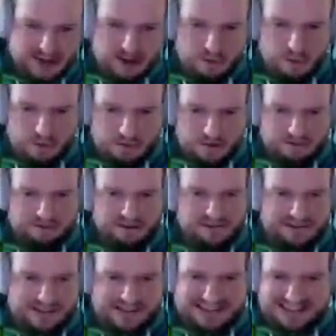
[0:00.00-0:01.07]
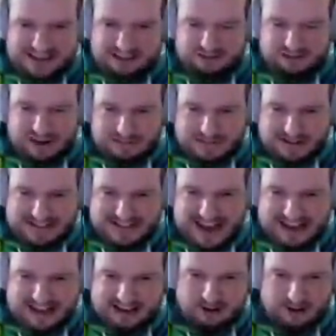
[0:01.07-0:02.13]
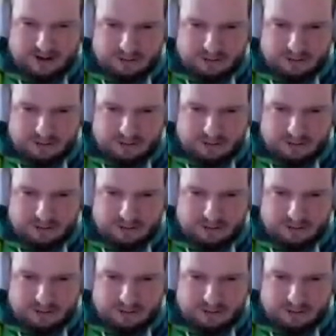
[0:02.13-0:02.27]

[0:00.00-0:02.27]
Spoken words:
One of my favorites, it's incredibly technical.